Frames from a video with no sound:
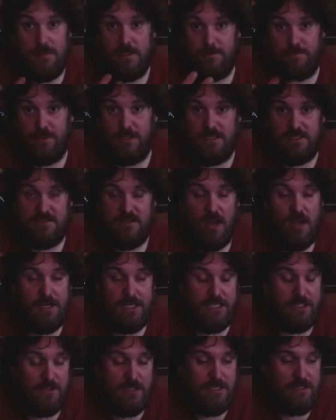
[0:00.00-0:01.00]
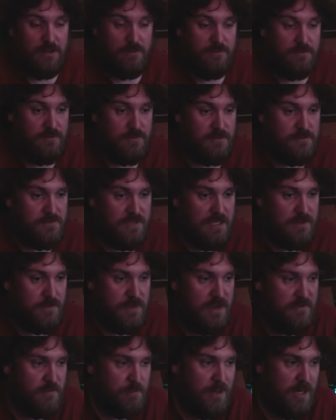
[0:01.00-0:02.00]
Platonically, don't think we
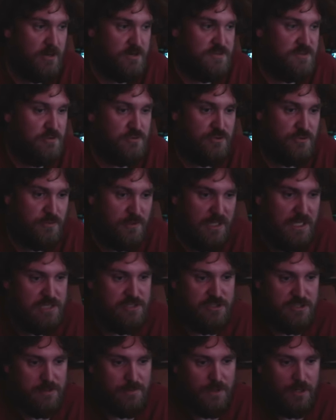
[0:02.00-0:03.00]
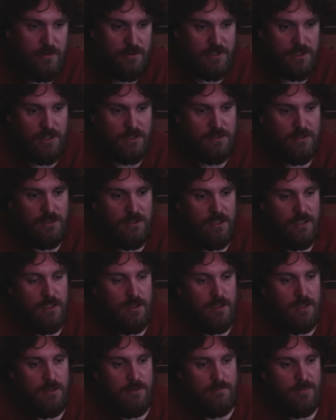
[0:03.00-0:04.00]
have a parasocial relationship going on,
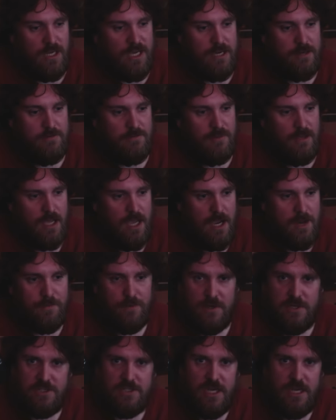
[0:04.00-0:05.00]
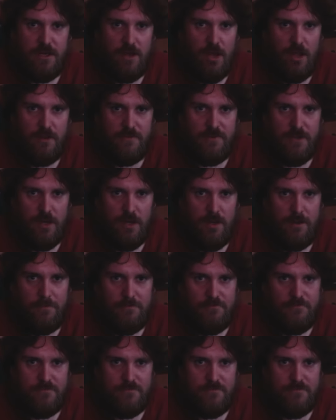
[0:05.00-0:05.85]
but I appreciate all of y'all.